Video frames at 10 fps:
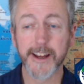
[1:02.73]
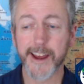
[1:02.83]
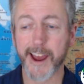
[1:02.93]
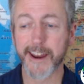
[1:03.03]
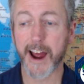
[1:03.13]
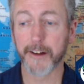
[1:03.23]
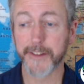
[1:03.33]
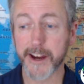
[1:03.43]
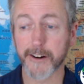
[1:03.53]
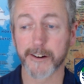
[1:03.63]
and how
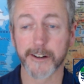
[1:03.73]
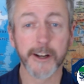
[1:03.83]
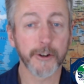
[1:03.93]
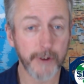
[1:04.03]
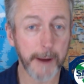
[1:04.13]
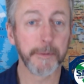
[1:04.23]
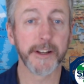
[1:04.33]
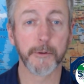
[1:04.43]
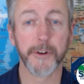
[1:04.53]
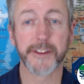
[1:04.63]
they are
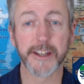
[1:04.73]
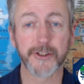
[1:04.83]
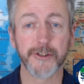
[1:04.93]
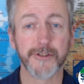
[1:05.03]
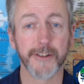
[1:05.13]
grappling with the issues